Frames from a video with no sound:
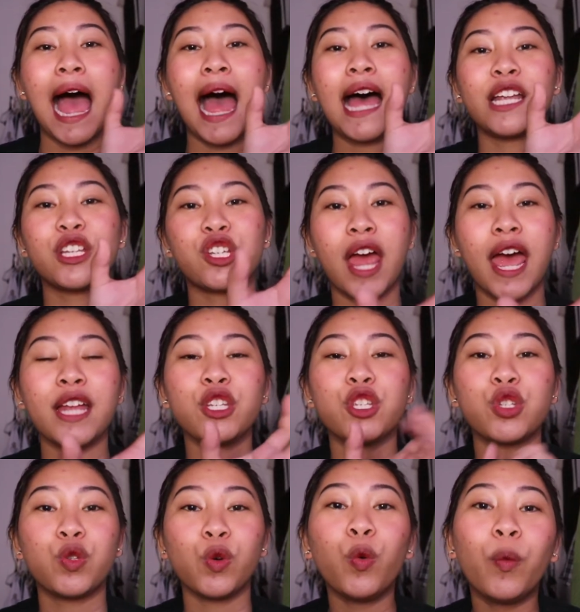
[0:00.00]
a
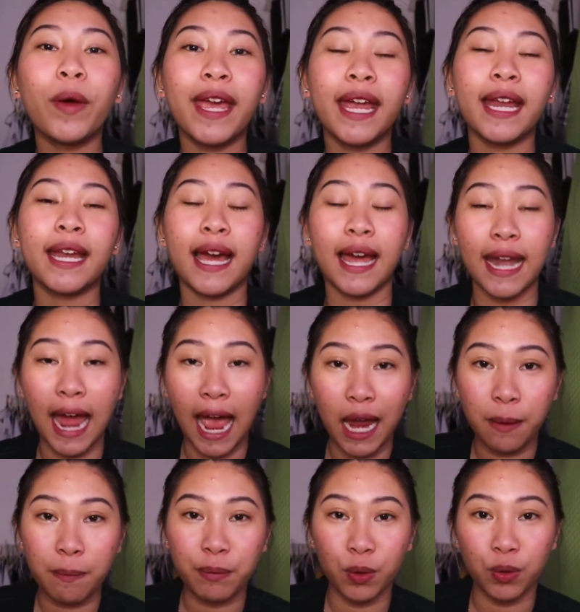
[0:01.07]
chance to win an
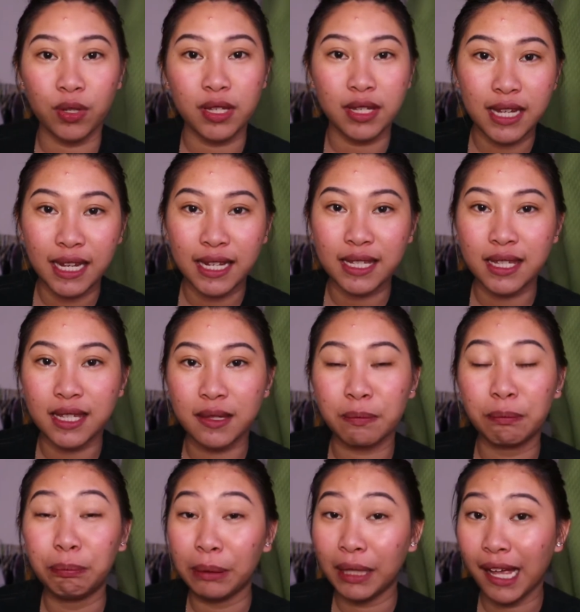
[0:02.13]
iPhone 6
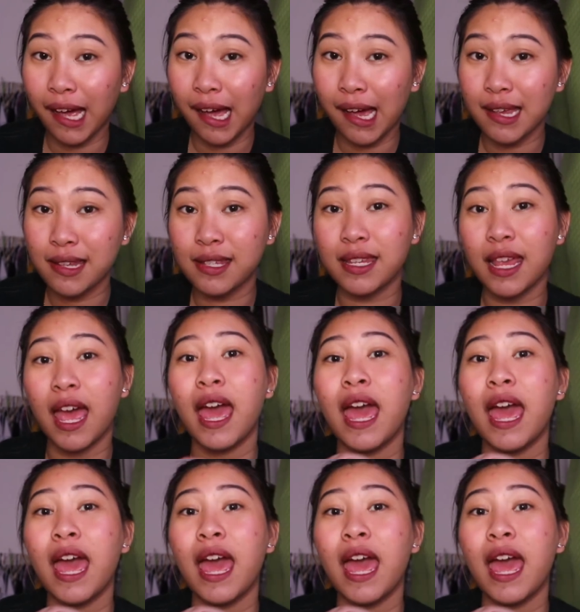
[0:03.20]
Plus